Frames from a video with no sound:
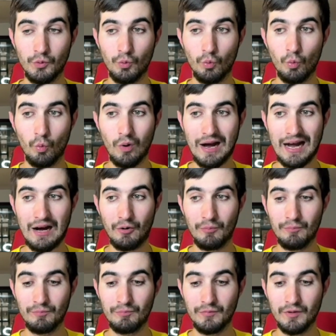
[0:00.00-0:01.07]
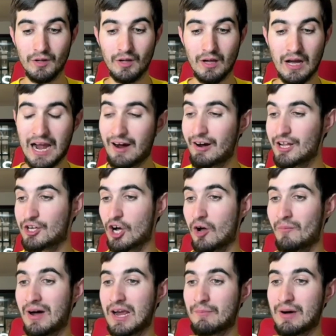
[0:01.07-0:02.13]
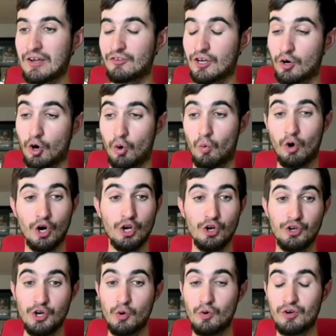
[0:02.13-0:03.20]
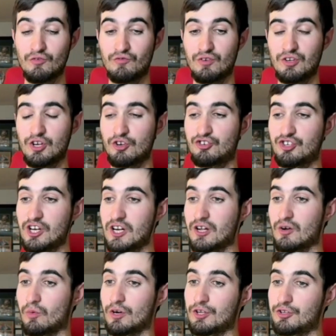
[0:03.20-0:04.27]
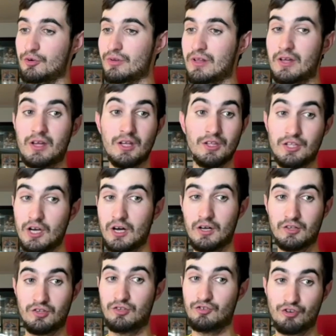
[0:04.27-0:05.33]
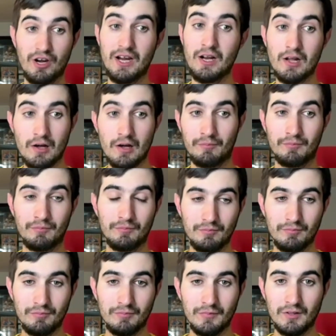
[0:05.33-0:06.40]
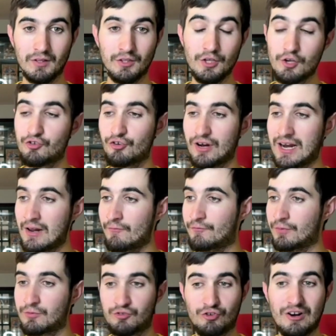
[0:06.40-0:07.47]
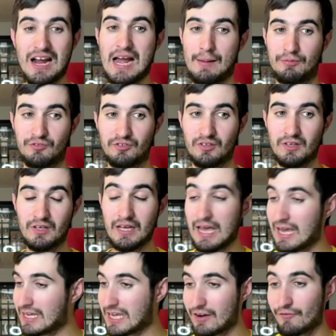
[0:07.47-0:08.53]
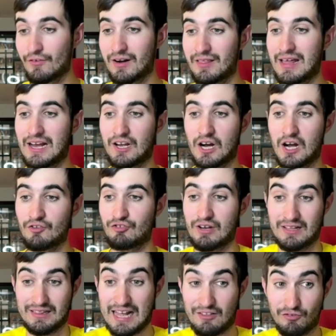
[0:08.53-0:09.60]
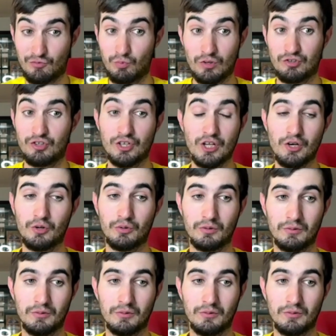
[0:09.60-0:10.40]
Wow. I already called Mike. Mike's like, oh, what do you do with Yoshida? What do you do? You trade him. You trade him for scraps and get rid of that contract. That's what you do.